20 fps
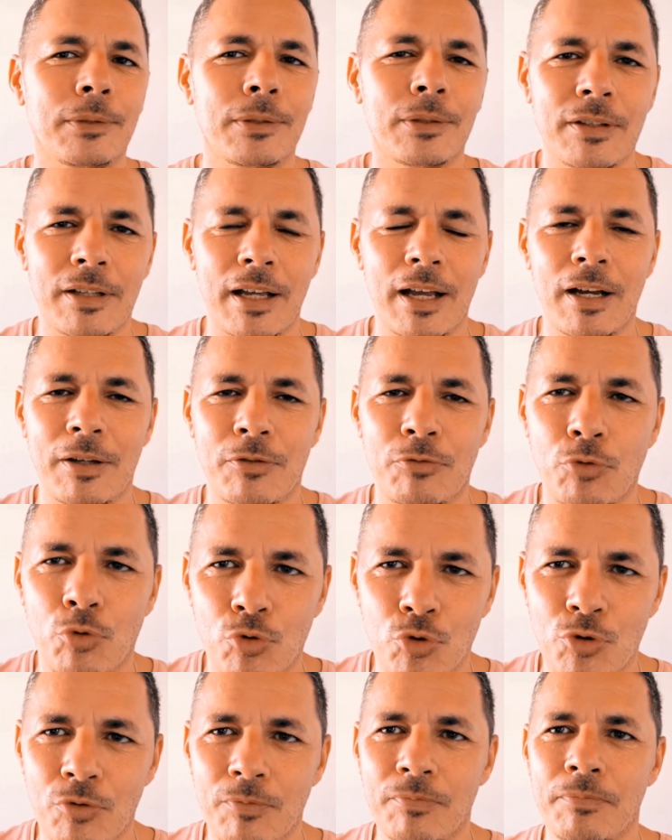
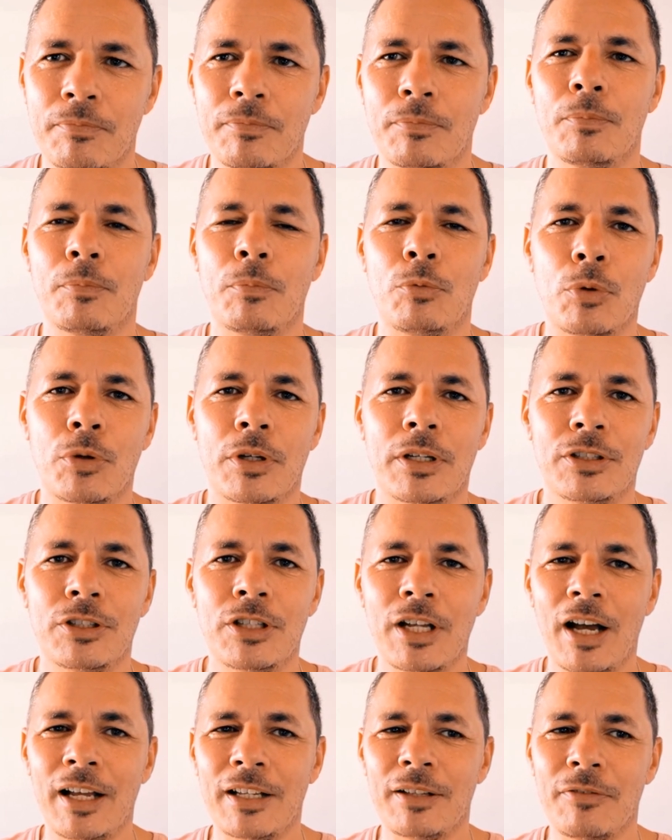Therefore, for this
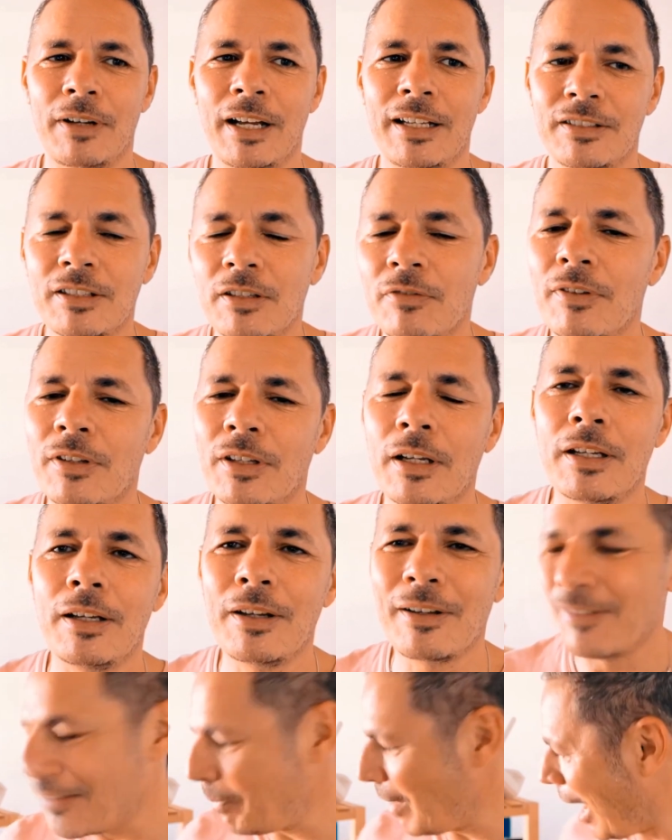kind of activity,